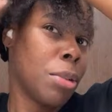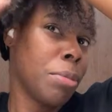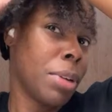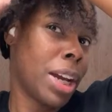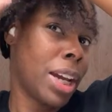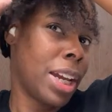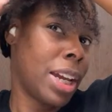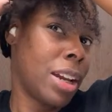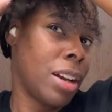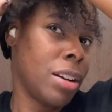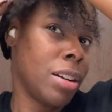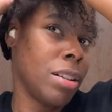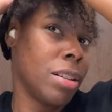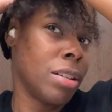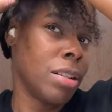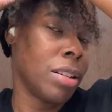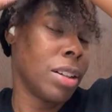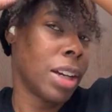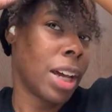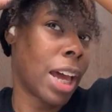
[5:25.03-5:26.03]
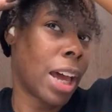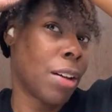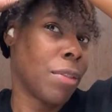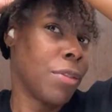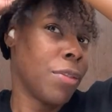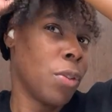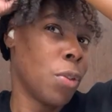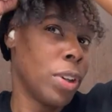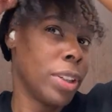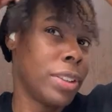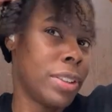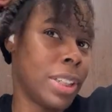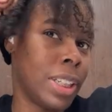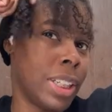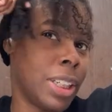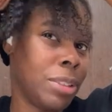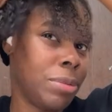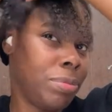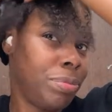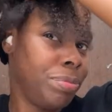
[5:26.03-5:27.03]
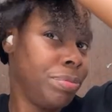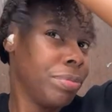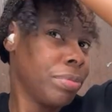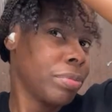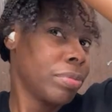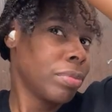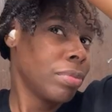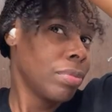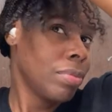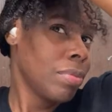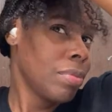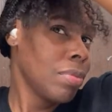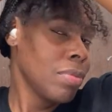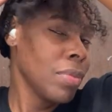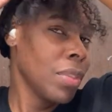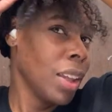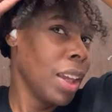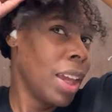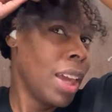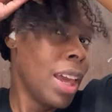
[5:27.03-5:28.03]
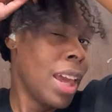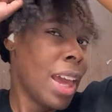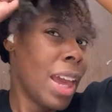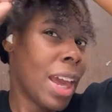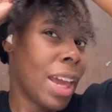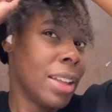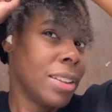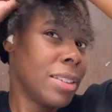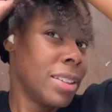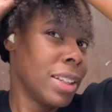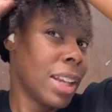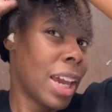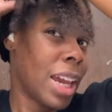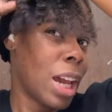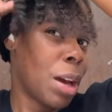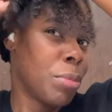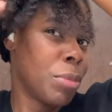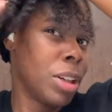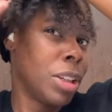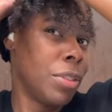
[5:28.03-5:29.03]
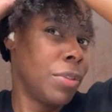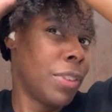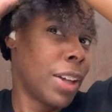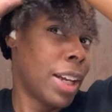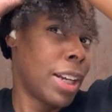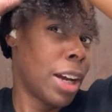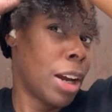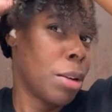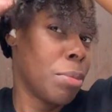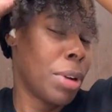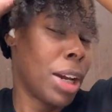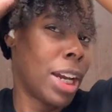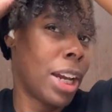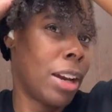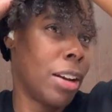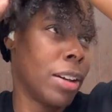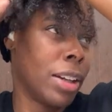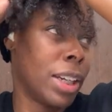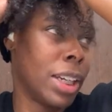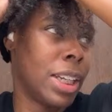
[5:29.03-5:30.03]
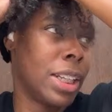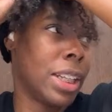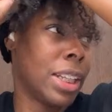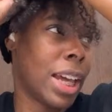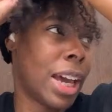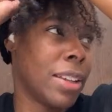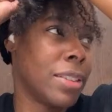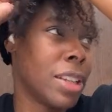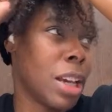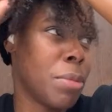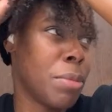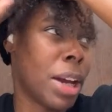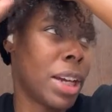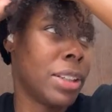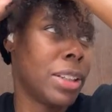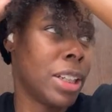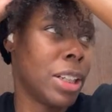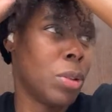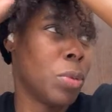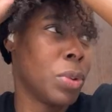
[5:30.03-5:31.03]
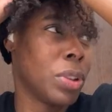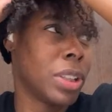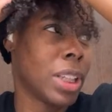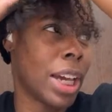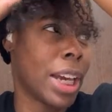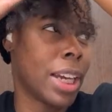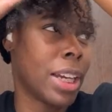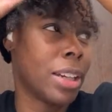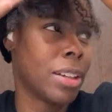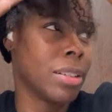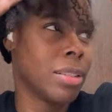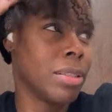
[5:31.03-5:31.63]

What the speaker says: my hair at 410, and today I'm gonna flat iron my hair again. Last time I did it was like,